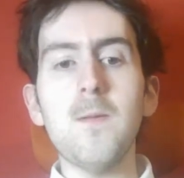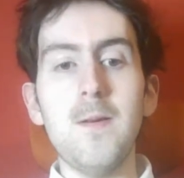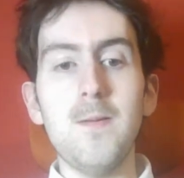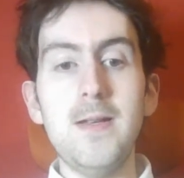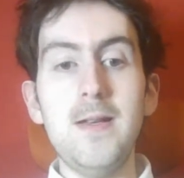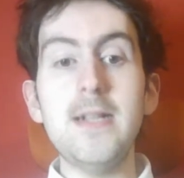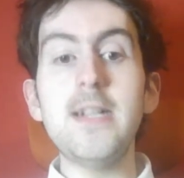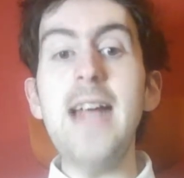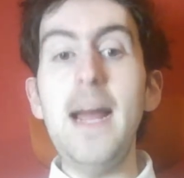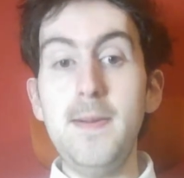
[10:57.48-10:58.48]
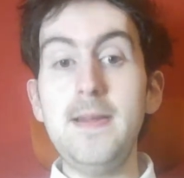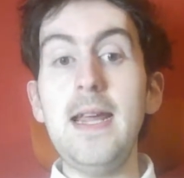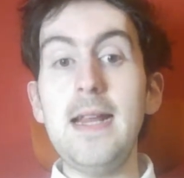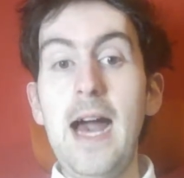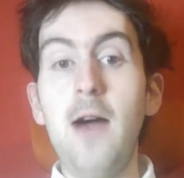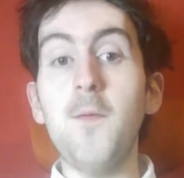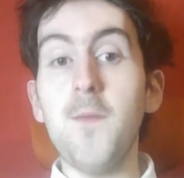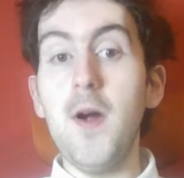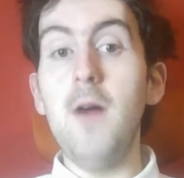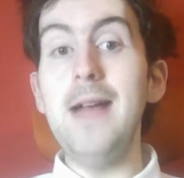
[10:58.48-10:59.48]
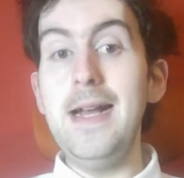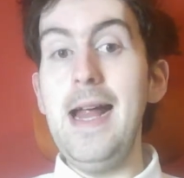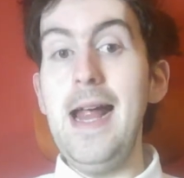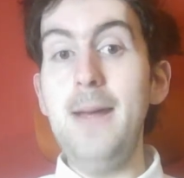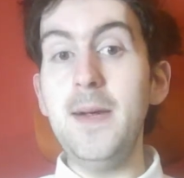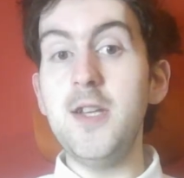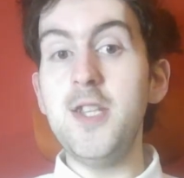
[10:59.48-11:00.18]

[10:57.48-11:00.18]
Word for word: So there's a jeopardy now thrown in here, because you